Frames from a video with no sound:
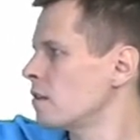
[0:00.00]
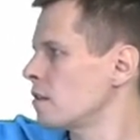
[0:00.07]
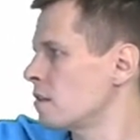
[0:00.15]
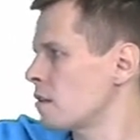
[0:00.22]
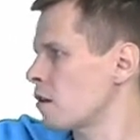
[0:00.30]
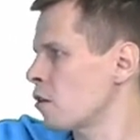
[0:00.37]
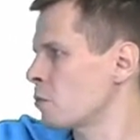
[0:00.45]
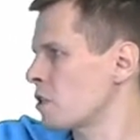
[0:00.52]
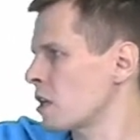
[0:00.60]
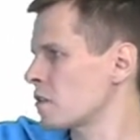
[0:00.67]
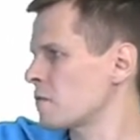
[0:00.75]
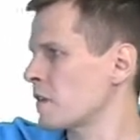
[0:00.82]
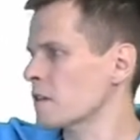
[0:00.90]
Job
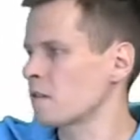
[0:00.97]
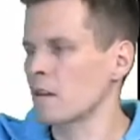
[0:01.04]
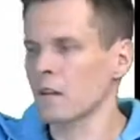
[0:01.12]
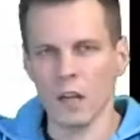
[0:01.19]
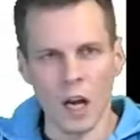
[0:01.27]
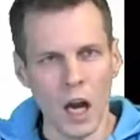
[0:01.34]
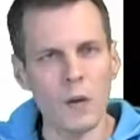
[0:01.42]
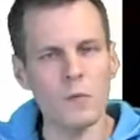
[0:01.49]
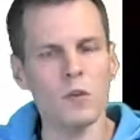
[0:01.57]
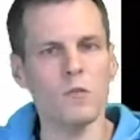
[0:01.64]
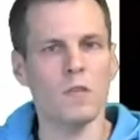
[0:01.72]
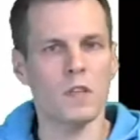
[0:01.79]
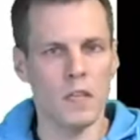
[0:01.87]
satisfaction at time
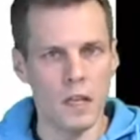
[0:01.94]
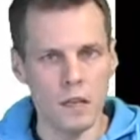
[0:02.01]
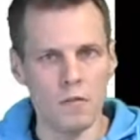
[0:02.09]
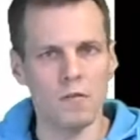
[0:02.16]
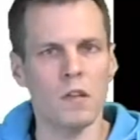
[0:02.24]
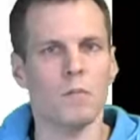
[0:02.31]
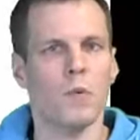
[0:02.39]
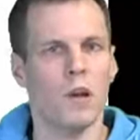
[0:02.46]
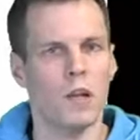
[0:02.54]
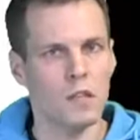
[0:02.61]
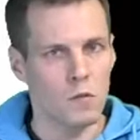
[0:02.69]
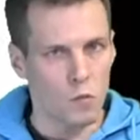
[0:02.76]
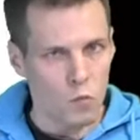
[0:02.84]
2 is intercept
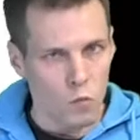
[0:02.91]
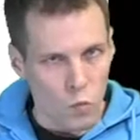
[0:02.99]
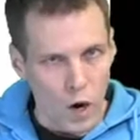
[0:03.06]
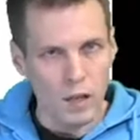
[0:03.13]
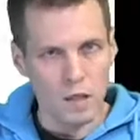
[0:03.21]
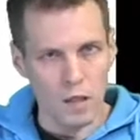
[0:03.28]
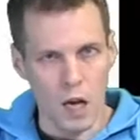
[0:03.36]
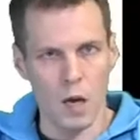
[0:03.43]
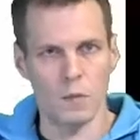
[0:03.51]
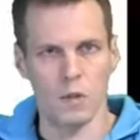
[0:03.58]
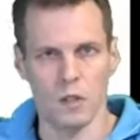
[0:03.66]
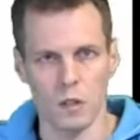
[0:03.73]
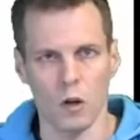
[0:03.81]
plus 1
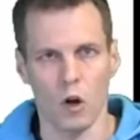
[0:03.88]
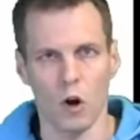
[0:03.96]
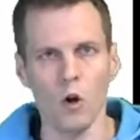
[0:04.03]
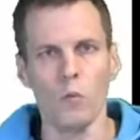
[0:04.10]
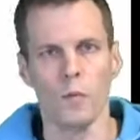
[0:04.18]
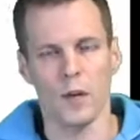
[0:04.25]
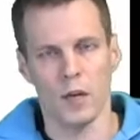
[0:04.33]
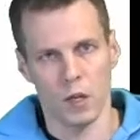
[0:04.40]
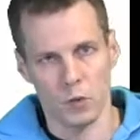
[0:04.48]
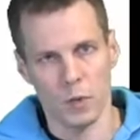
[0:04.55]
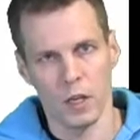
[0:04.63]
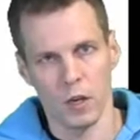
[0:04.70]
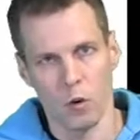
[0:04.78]
times the slope, because
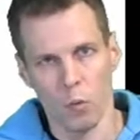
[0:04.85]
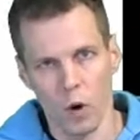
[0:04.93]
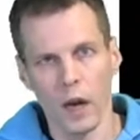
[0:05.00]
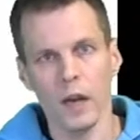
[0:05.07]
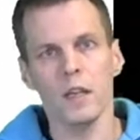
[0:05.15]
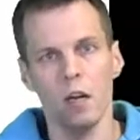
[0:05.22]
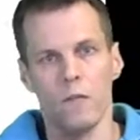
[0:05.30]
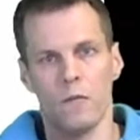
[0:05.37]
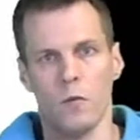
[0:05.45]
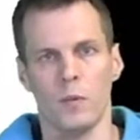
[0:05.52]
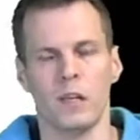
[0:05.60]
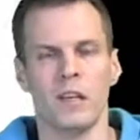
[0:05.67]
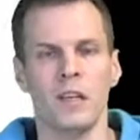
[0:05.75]
we go 1 year
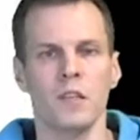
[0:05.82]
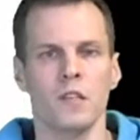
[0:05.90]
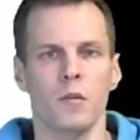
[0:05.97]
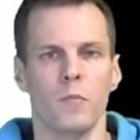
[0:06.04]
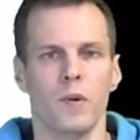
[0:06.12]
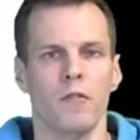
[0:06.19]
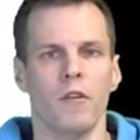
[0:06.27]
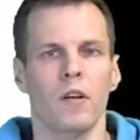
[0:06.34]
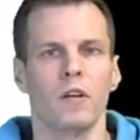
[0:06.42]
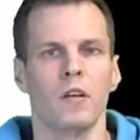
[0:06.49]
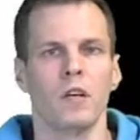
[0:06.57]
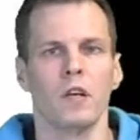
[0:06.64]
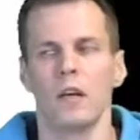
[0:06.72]
from the initial period.
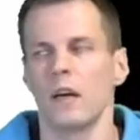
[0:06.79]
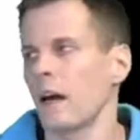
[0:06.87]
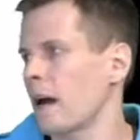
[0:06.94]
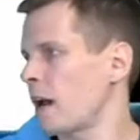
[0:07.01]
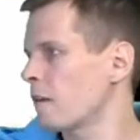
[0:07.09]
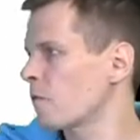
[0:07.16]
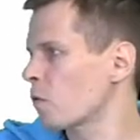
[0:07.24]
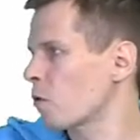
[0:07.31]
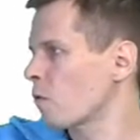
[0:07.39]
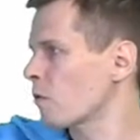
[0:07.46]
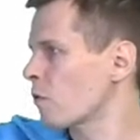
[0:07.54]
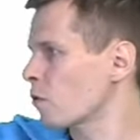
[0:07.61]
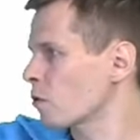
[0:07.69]
And
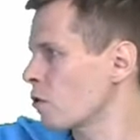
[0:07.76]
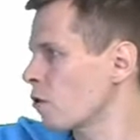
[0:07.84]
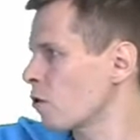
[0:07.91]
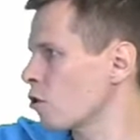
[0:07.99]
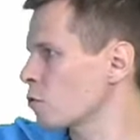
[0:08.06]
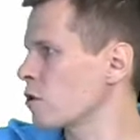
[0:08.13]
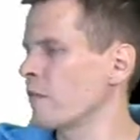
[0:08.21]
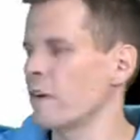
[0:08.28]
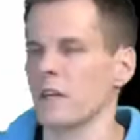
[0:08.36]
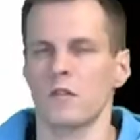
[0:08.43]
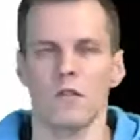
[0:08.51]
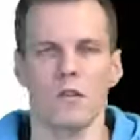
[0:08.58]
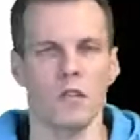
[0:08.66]
for third
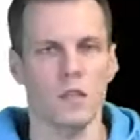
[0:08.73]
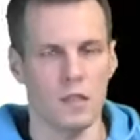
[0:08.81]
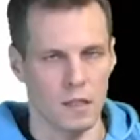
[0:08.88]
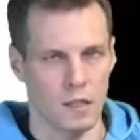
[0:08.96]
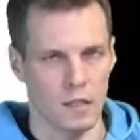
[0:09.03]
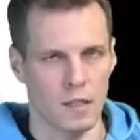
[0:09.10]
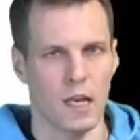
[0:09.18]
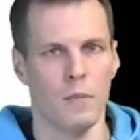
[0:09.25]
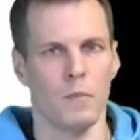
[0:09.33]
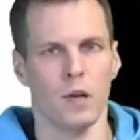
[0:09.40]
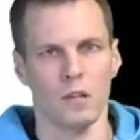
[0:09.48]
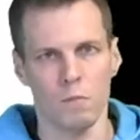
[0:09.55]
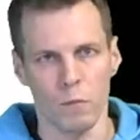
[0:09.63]
observation is the same,
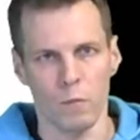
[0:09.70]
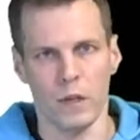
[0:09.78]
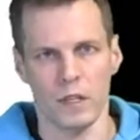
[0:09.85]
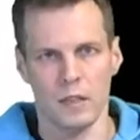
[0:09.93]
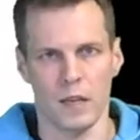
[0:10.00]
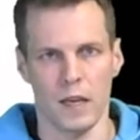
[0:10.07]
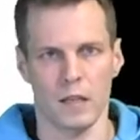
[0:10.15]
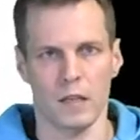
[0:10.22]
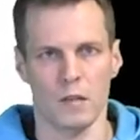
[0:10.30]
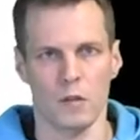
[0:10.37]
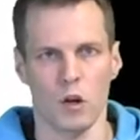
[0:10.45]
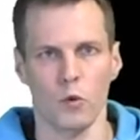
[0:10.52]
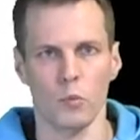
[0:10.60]
but we take the
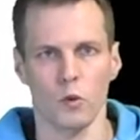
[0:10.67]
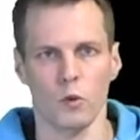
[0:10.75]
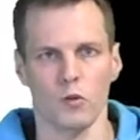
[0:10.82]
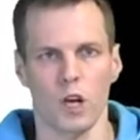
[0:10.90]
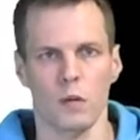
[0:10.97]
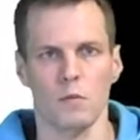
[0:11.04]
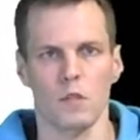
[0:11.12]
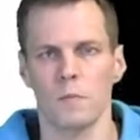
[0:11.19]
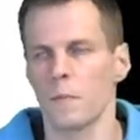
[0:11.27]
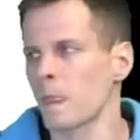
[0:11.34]
slope 2 times.